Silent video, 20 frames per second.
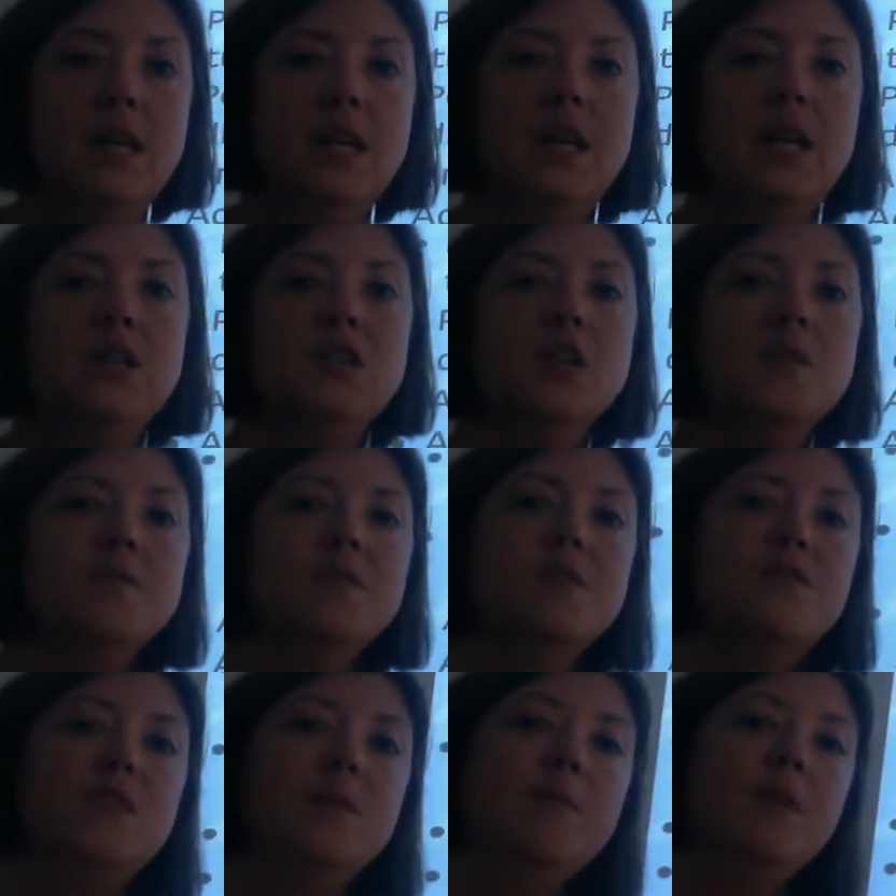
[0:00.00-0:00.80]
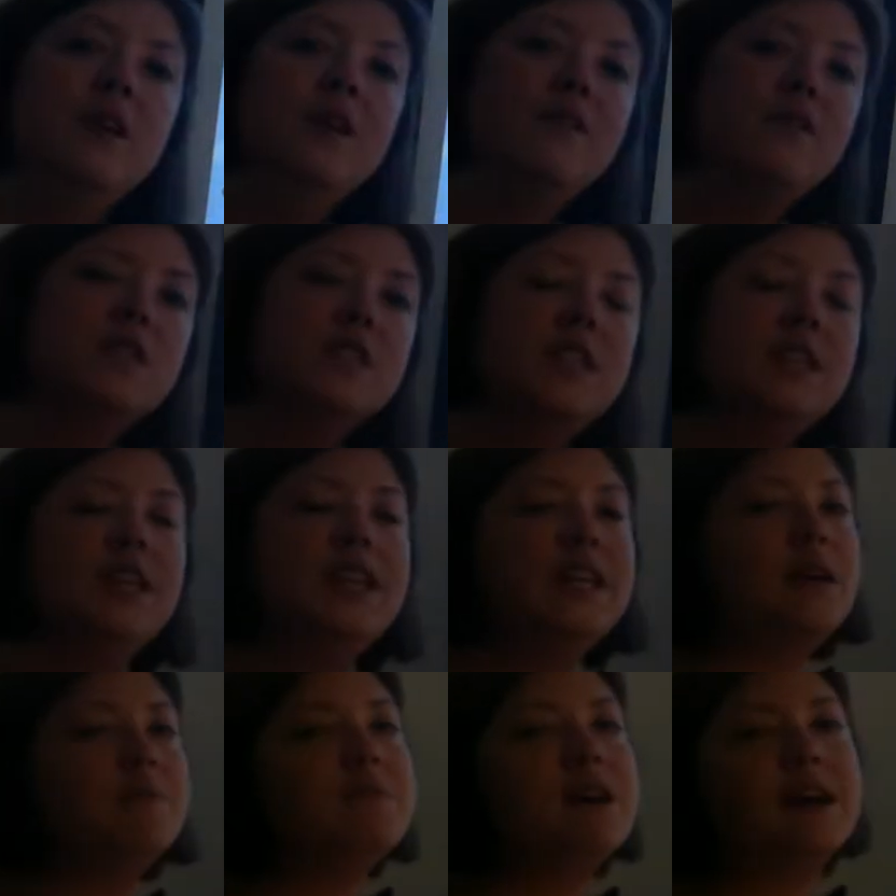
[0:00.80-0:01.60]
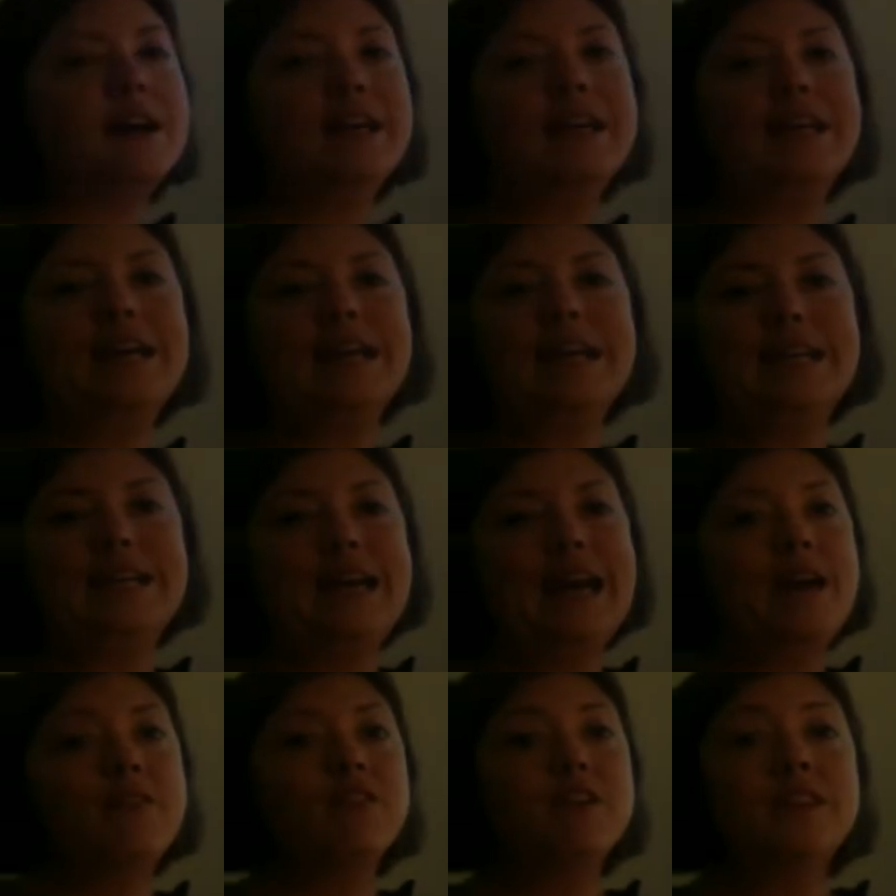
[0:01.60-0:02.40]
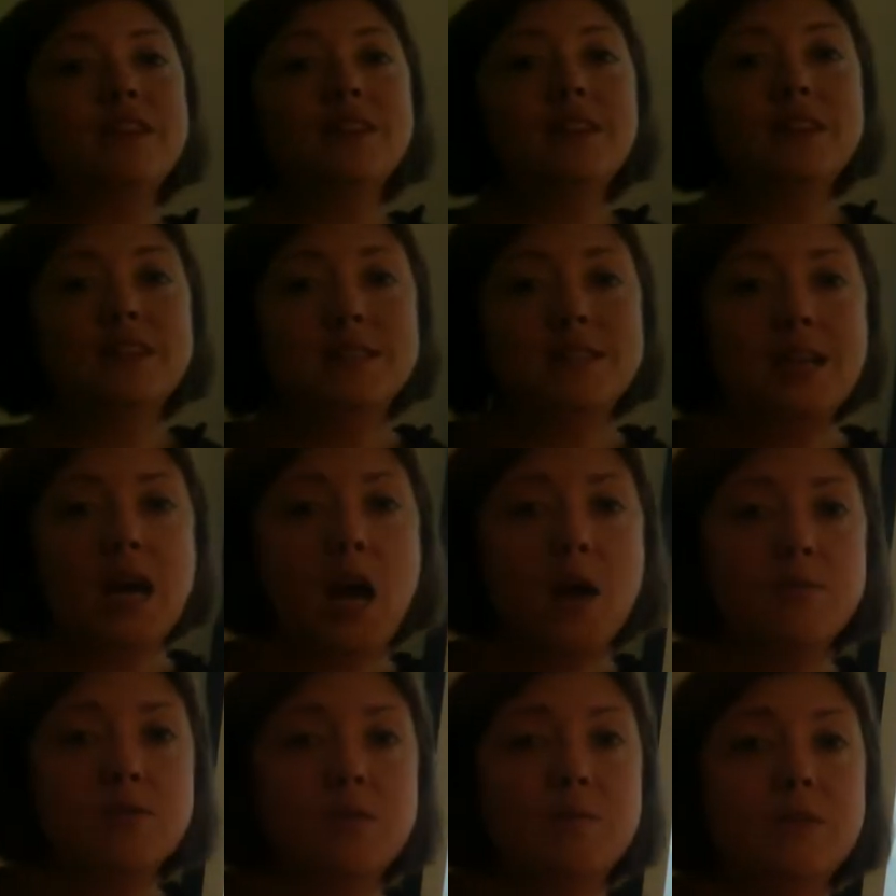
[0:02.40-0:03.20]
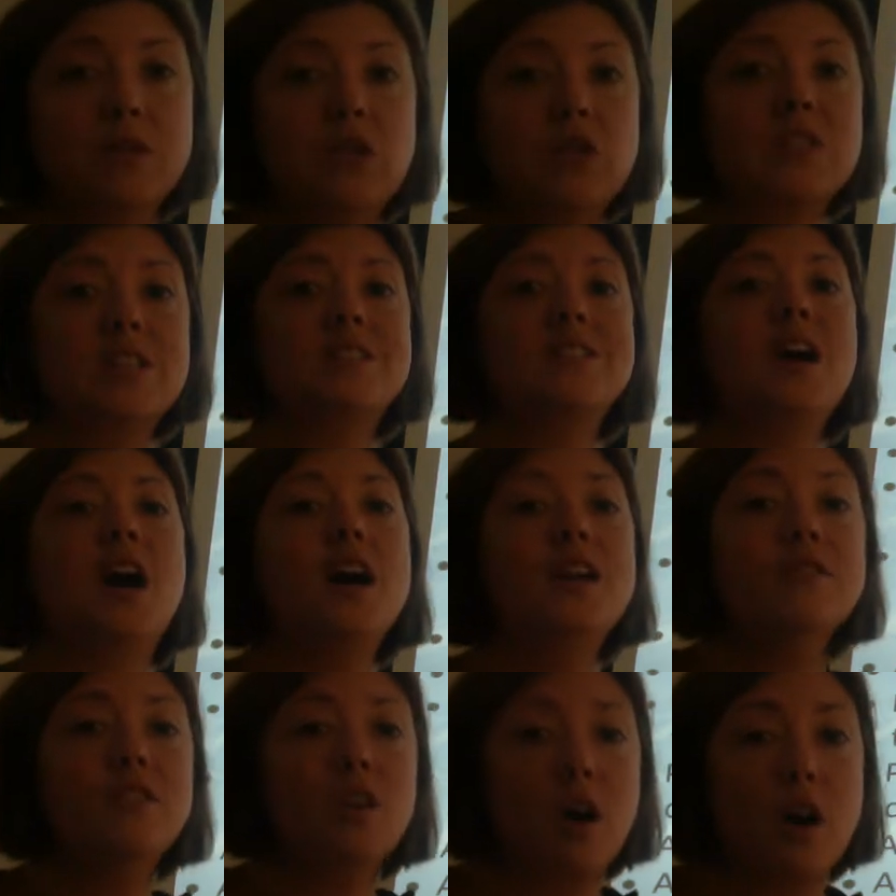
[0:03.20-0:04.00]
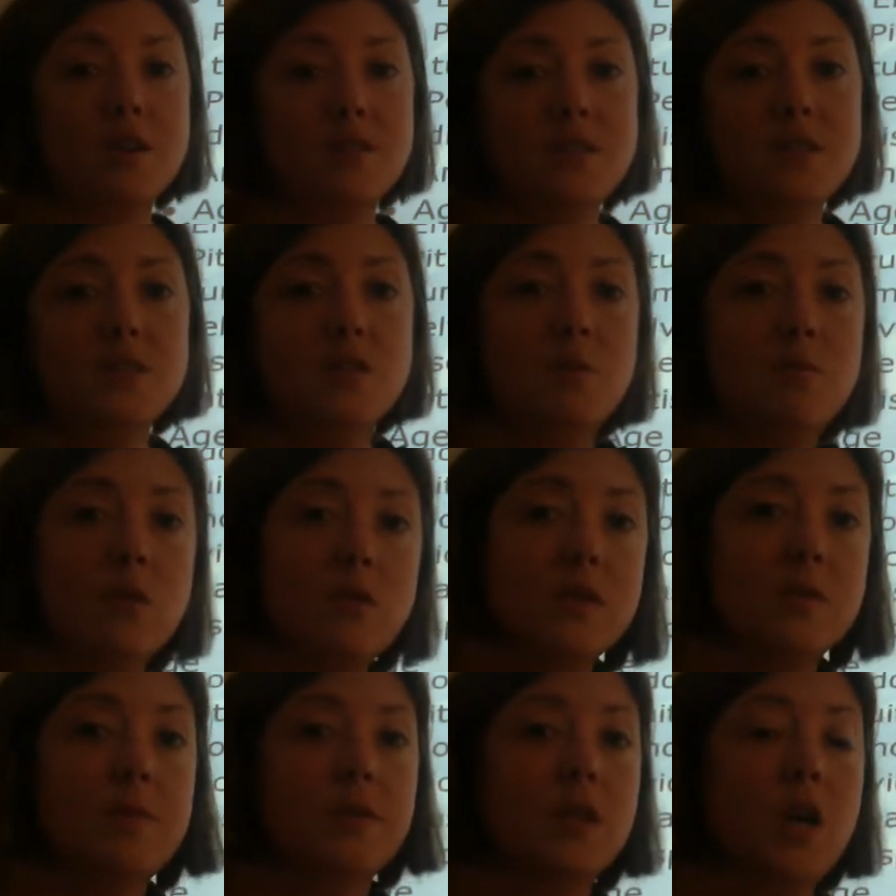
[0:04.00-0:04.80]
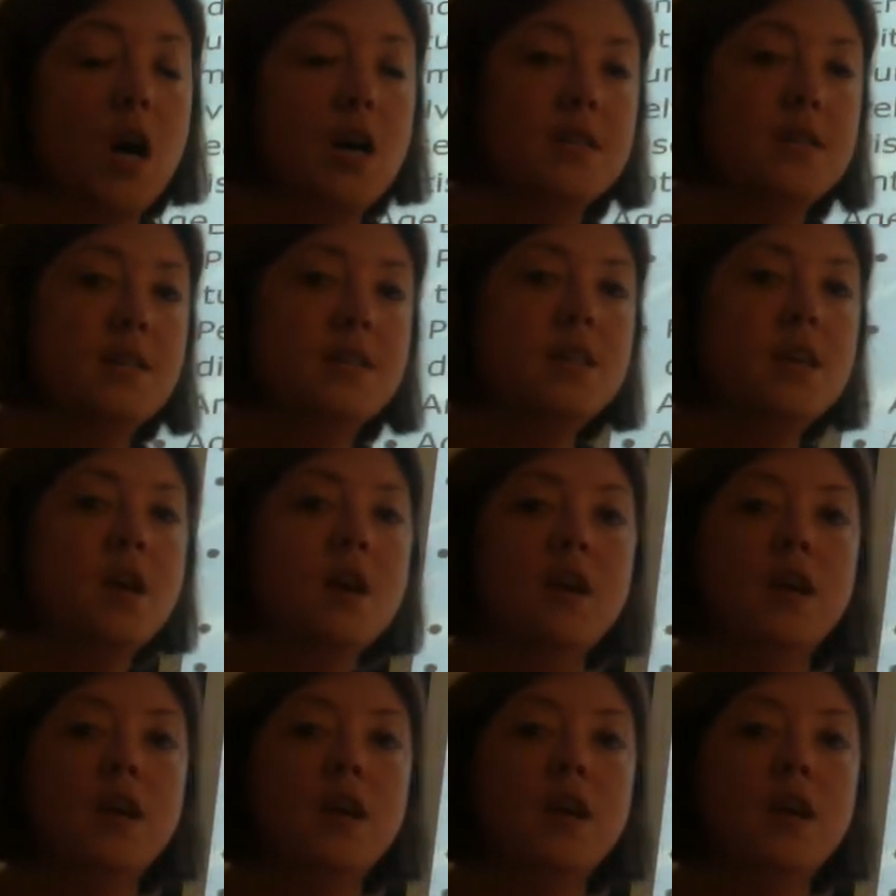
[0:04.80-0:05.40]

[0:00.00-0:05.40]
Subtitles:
In terms of female infertility, I'm not going to get into everything that is an option, but there's a ton of causes, so multiple causes.